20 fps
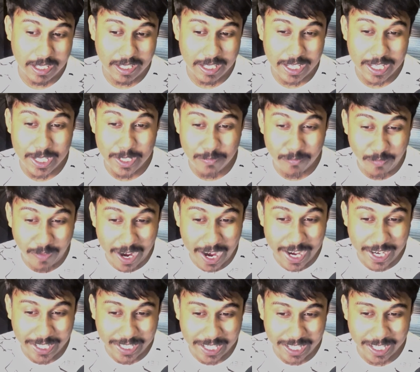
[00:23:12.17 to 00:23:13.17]

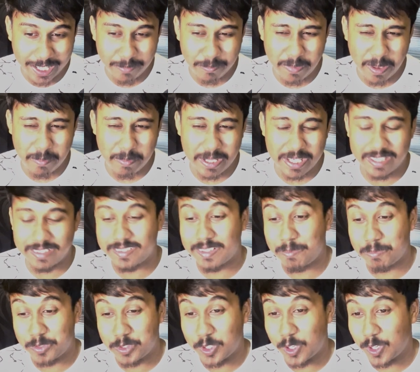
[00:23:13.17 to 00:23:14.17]
inviting maybe
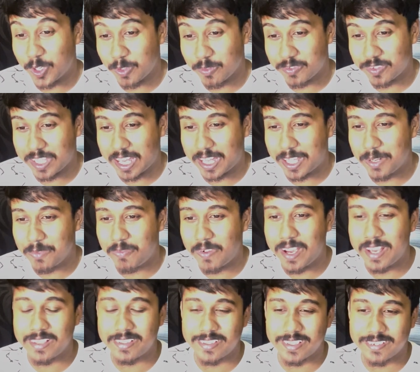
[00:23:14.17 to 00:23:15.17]
some sort of
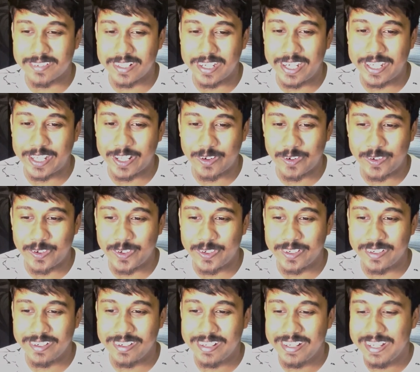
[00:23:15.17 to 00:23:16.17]
sacrifices later
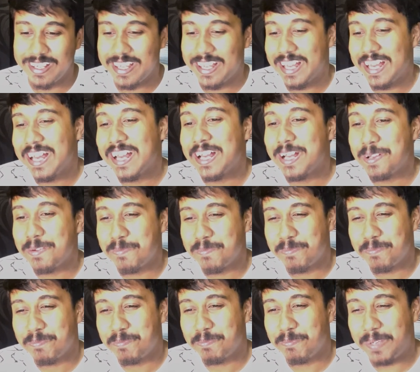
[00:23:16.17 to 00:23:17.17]
on.
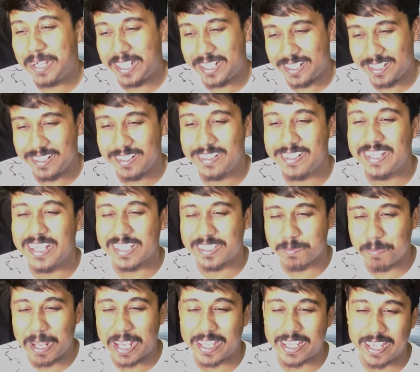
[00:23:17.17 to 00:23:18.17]
But yes,
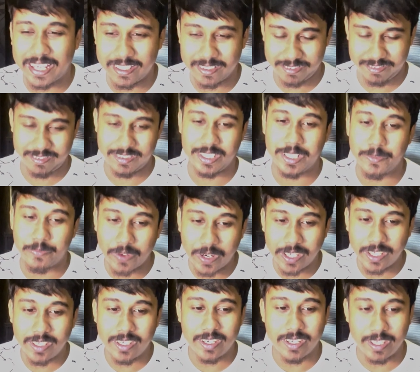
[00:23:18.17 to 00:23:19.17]
black can
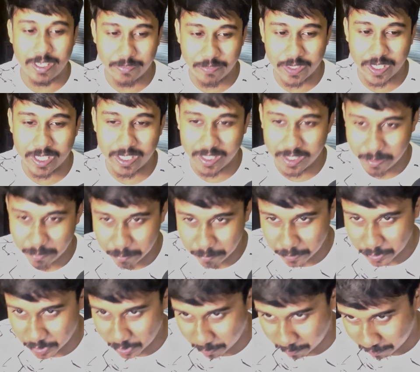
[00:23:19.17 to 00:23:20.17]
defend definitely.
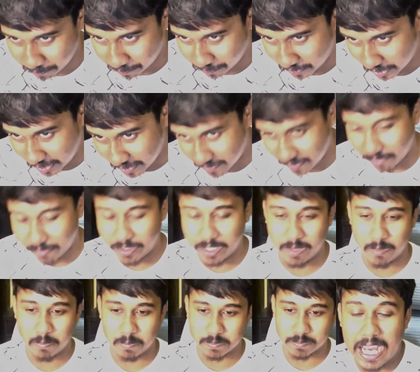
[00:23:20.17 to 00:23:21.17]
Bishop e7,
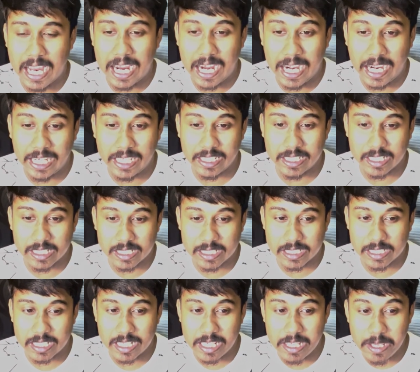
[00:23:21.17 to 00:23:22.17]
and
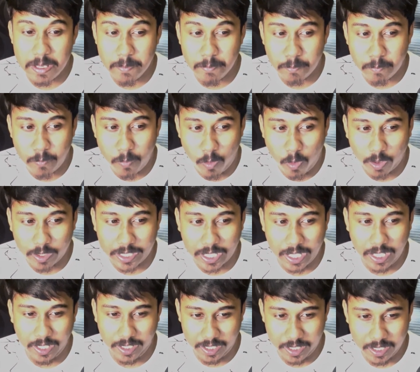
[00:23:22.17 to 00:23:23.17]

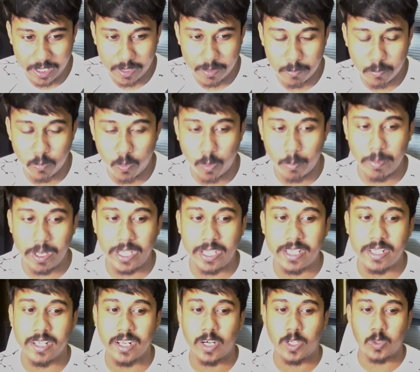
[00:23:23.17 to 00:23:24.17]
important moment
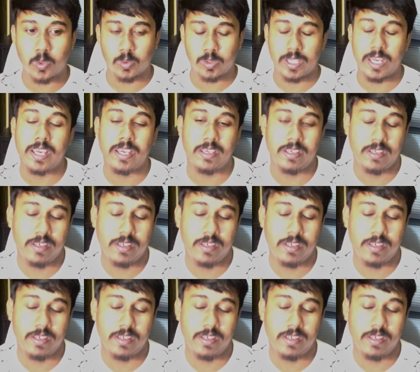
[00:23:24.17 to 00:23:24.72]
here to think